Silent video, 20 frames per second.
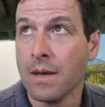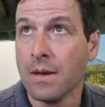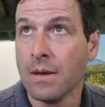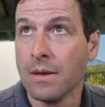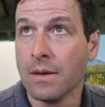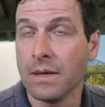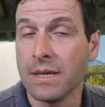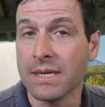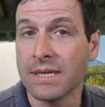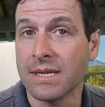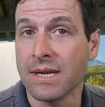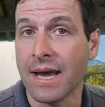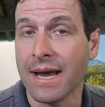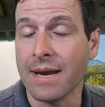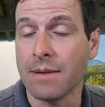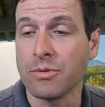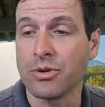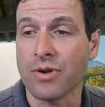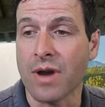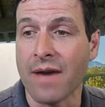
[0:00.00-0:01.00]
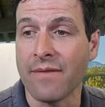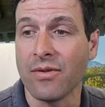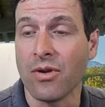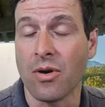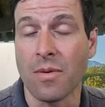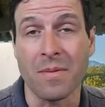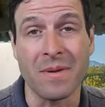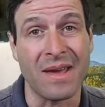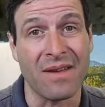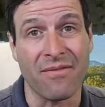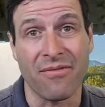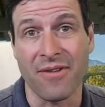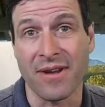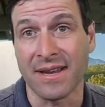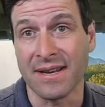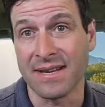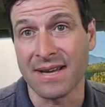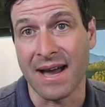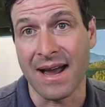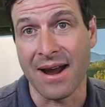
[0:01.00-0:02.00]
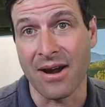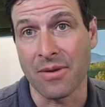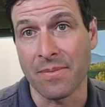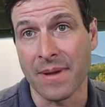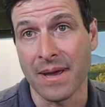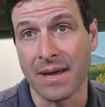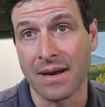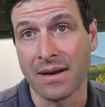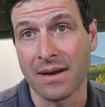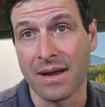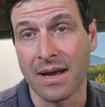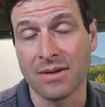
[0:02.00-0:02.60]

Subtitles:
Well, this night I'm driving home, I'm getting freaking tired, man.